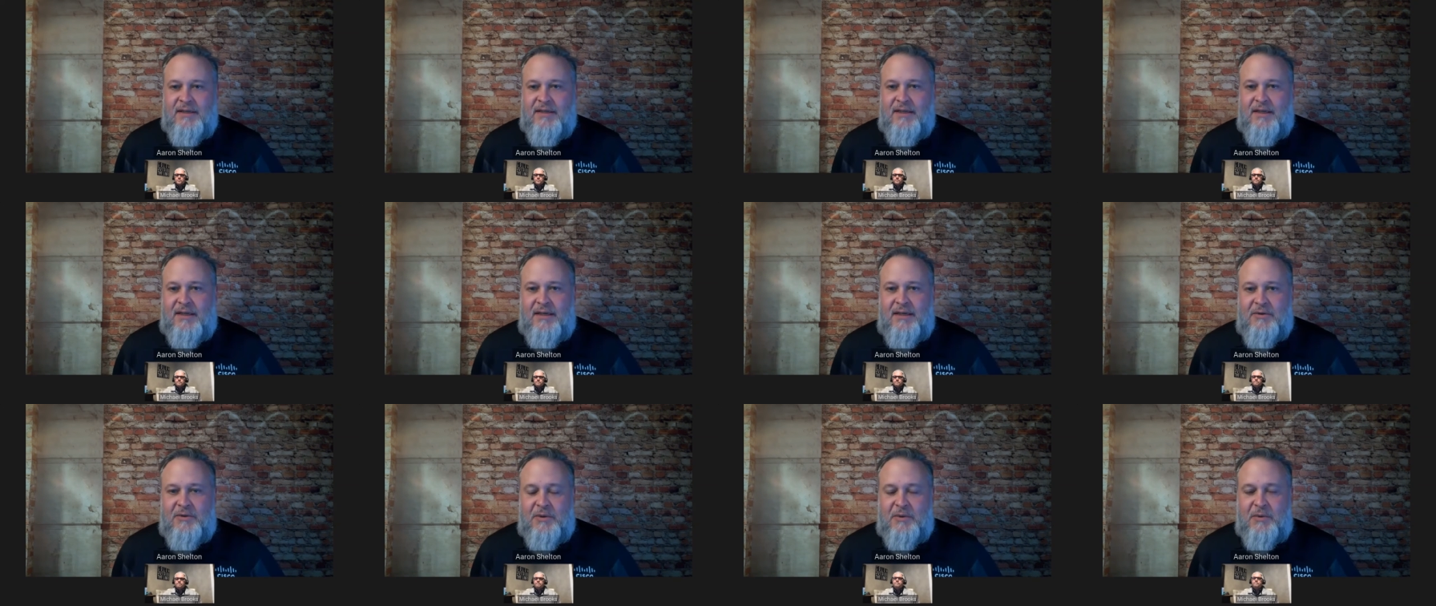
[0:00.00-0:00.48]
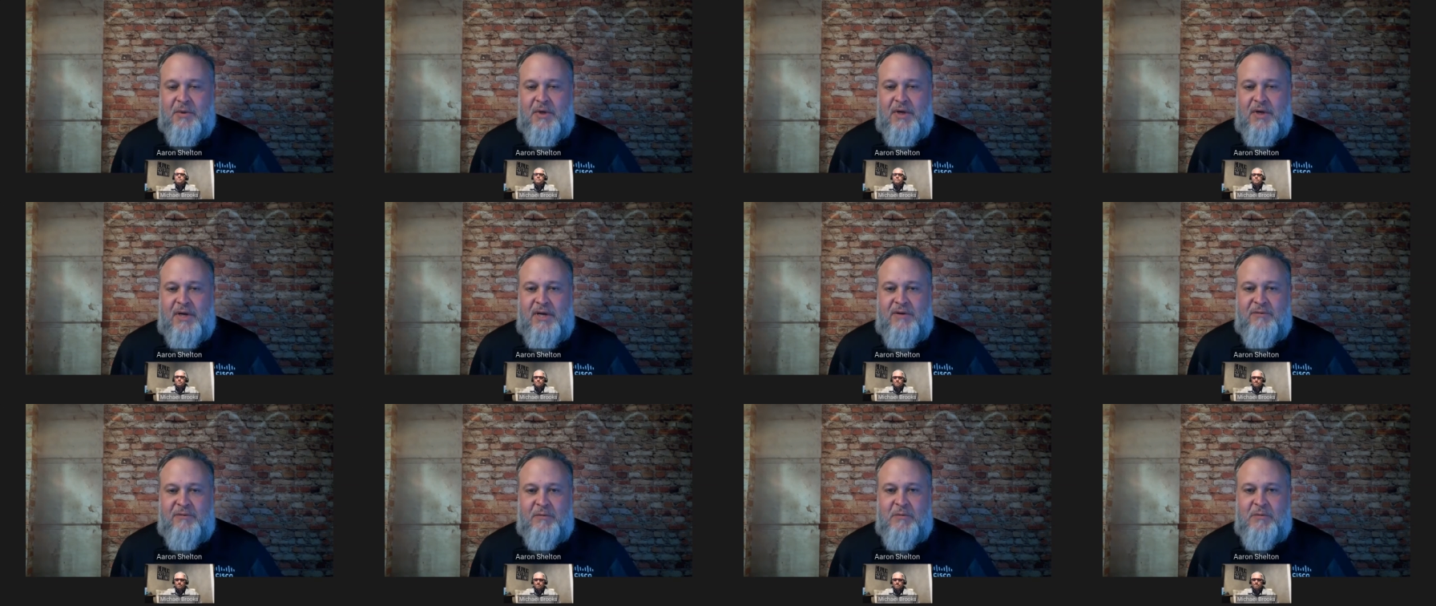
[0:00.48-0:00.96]
Uh, when
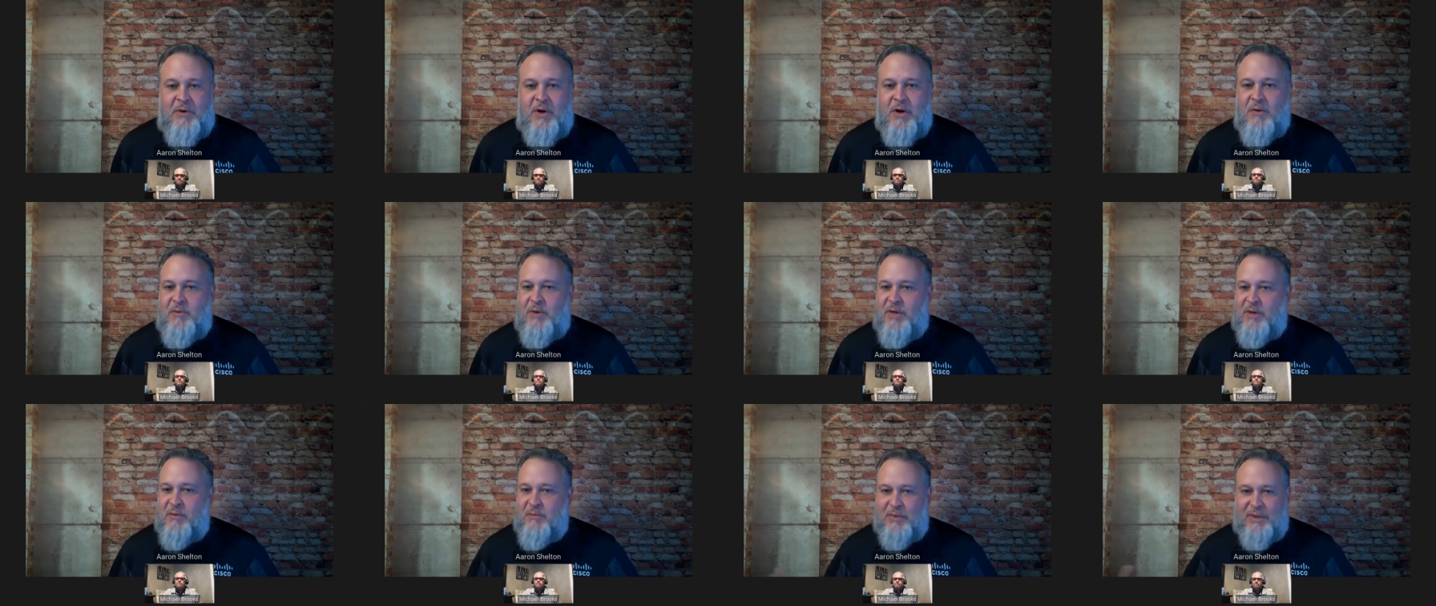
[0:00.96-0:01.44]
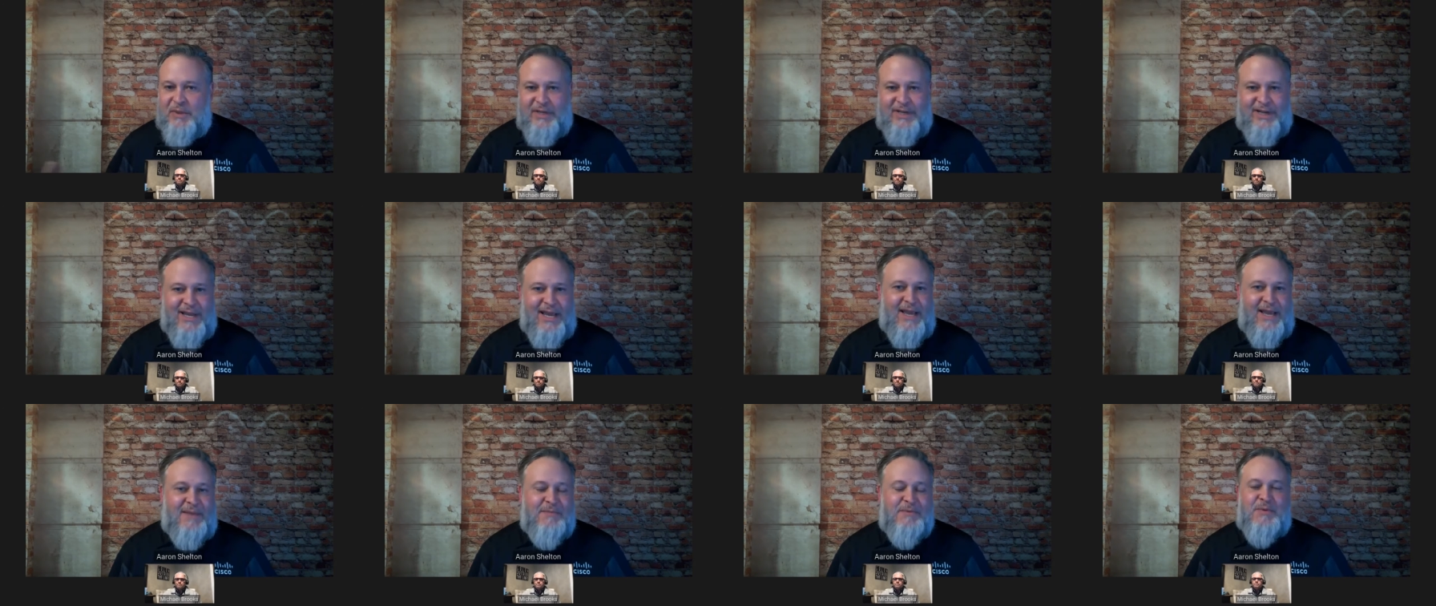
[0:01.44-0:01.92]
working from home, you can play
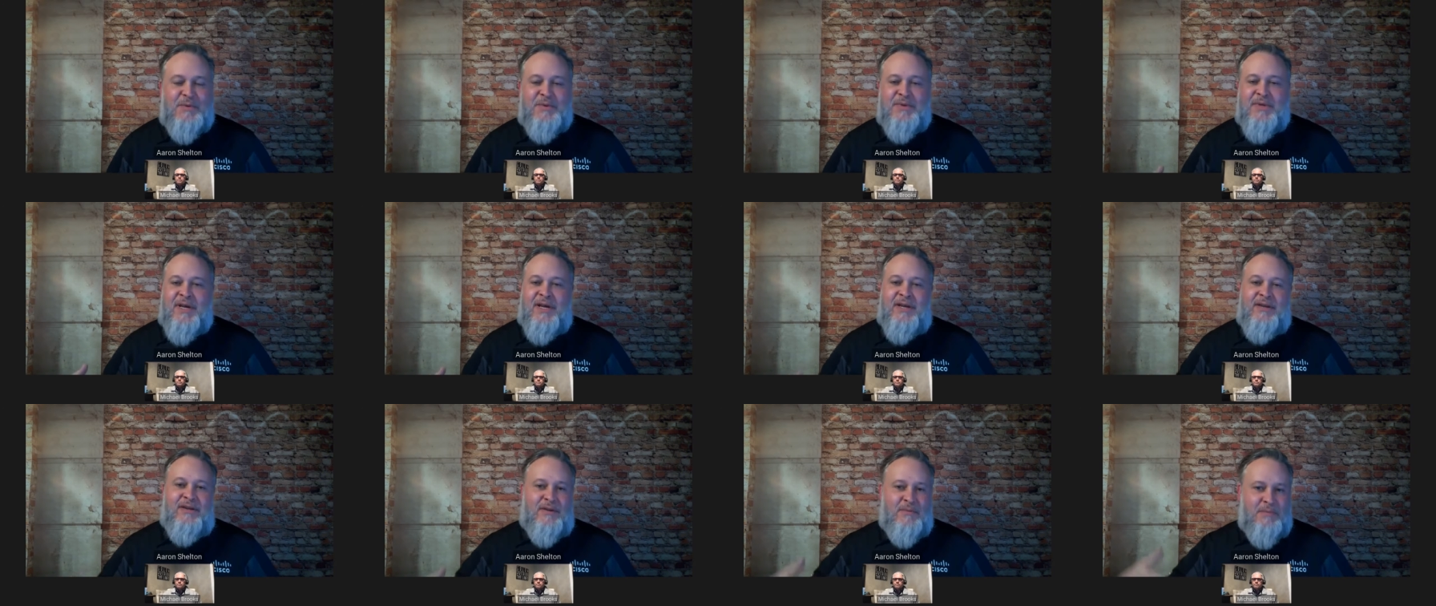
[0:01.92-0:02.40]
games with that.